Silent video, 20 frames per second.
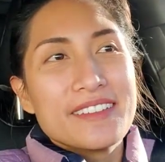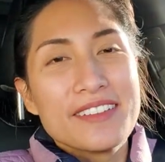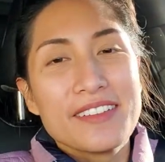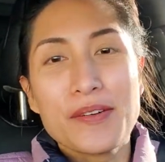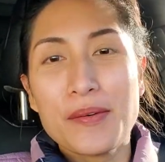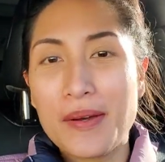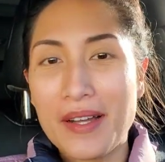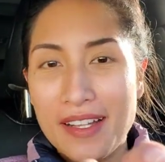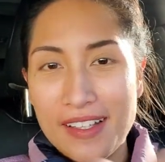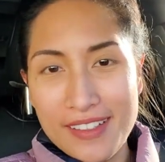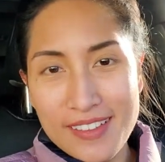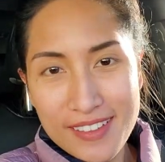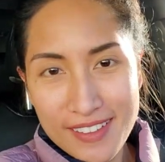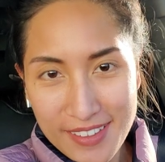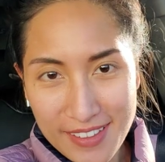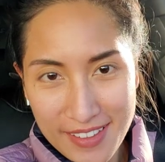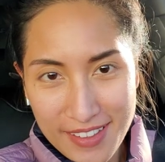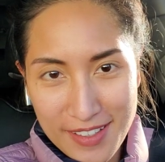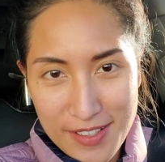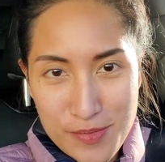Well,
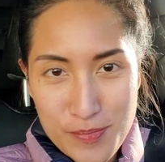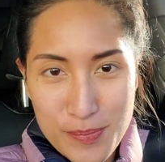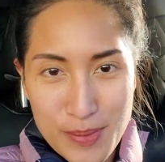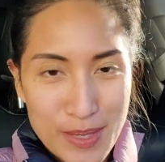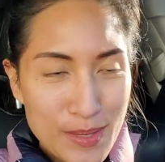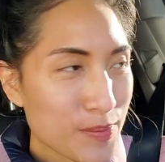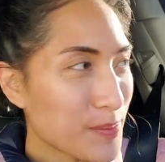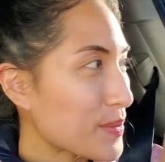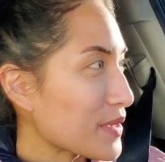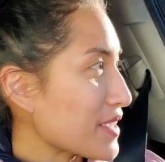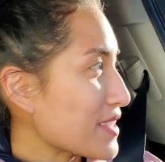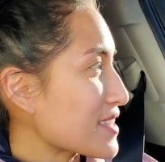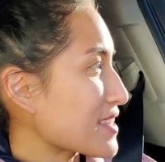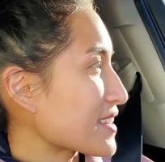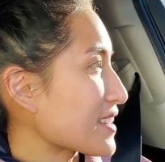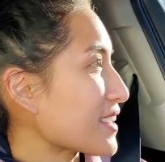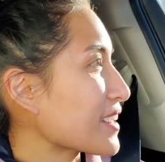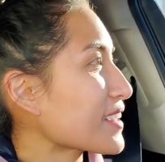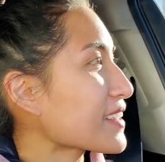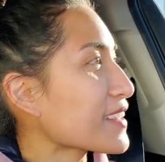been
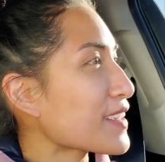busy.